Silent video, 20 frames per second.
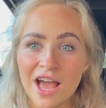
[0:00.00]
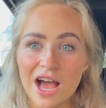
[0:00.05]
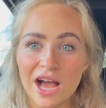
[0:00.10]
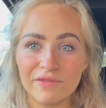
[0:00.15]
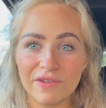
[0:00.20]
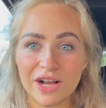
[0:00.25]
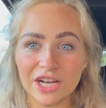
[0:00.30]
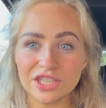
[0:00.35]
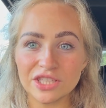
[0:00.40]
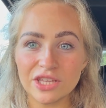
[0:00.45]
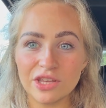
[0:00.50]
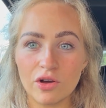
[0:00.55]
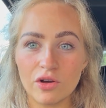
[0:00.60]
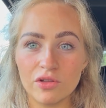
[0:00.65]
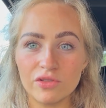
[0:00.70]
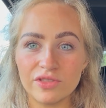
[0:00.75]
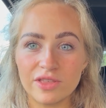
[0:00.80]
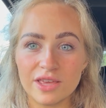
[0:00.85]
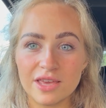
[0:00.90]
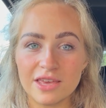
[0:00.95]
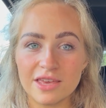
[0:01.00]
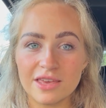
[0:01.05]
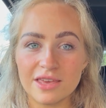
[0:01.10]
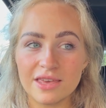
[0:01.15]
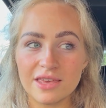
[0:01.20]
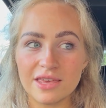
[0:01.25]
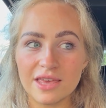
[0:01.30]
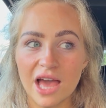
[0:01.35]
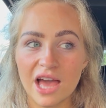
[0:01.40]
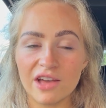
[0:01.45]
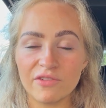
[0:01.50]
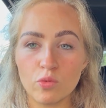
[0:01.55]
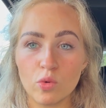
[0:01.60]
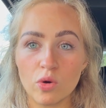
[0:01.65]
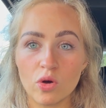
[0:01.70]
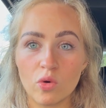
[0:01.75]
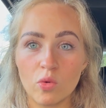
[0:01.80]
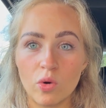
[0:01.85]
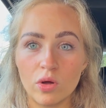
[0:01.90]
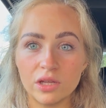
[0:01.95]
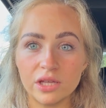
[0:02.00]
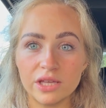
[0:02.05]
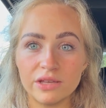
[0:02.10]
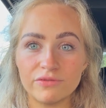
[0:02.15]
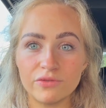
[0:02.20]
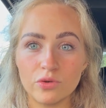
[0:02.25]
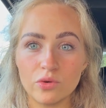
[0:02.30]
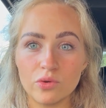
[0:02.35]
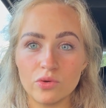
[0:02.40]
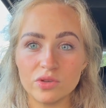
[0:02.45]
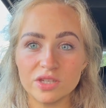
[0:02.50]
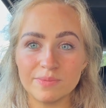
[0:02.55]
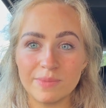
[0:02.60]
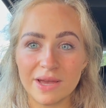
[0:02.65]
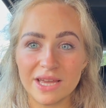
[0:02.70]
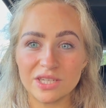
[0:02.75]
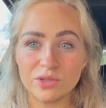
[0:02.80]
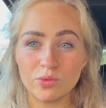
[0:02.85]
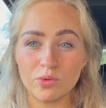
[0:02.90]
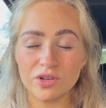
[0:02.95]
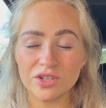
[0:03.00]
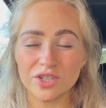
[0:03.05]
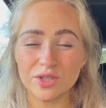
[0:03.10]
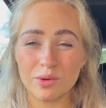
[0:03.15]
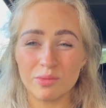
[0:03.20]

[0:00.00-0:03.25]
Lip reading: I've actually got the F1 quali for Spain to watch,